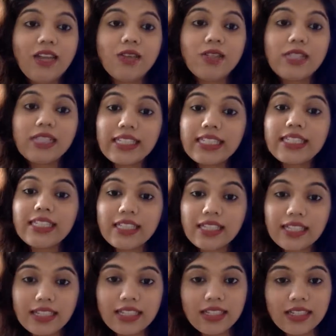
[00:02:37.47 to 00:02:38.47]
Now, since
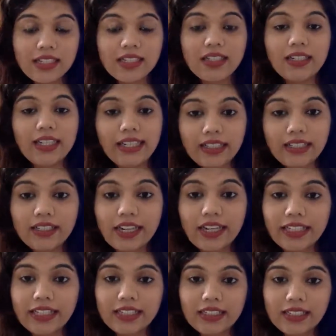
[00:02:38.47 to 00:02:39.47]
this is a letter
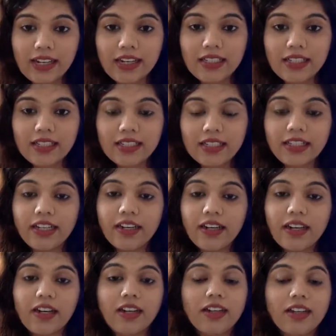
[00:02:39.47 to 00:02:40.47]
writing task,
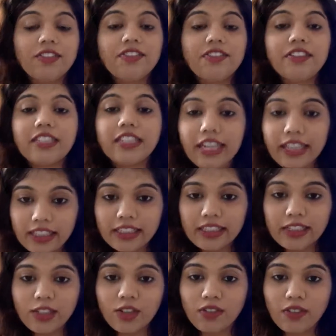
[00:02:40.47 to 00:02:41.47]
there are a
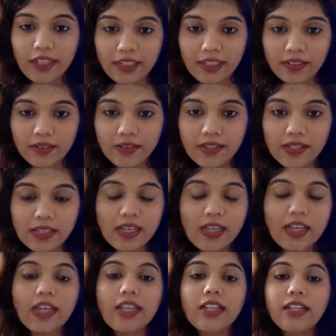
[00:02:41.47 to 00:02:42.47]
variety of letters
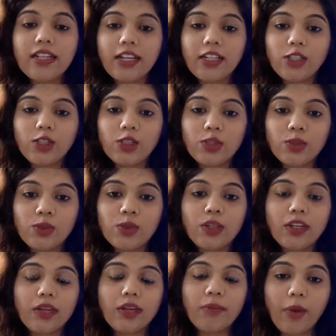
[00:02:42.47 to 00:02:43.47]
that
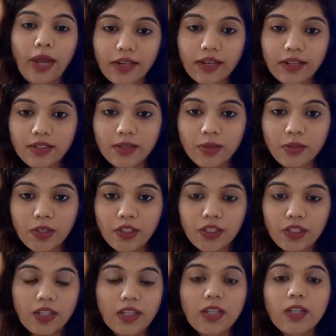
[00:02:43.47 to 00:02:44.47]
you can practice
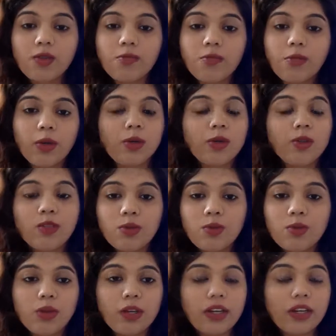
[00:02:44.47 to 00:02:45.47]
with because
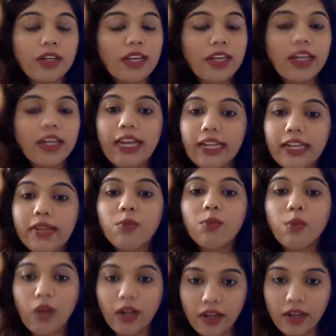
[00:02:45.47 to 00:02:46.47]
you can get any
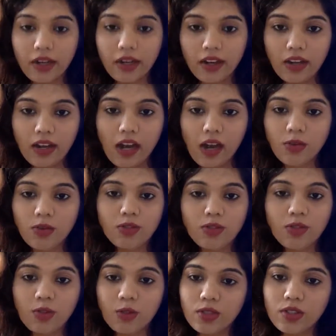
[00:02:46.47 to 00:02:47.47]
one out
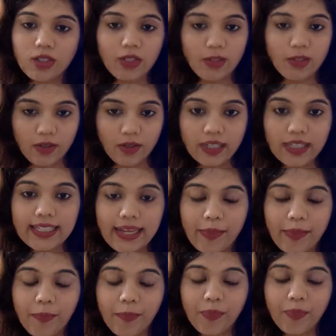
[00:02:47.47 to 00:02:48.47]
of those in your
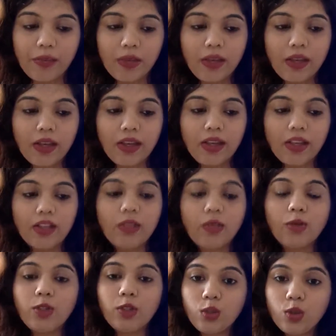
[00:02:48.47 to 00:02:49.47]
exam.
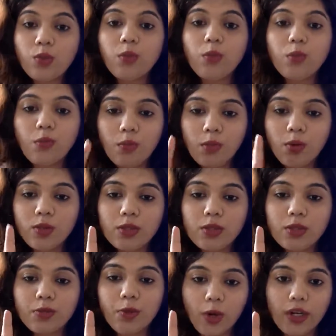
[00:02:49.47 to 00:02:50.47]
The two
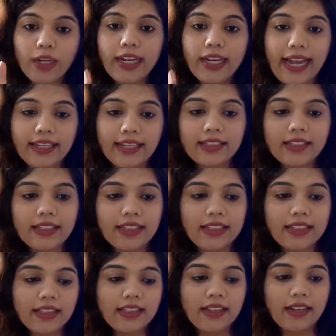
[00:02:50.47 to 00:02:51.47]
most broad
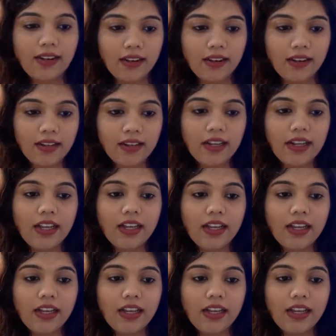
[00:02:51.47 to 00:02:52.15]
categories are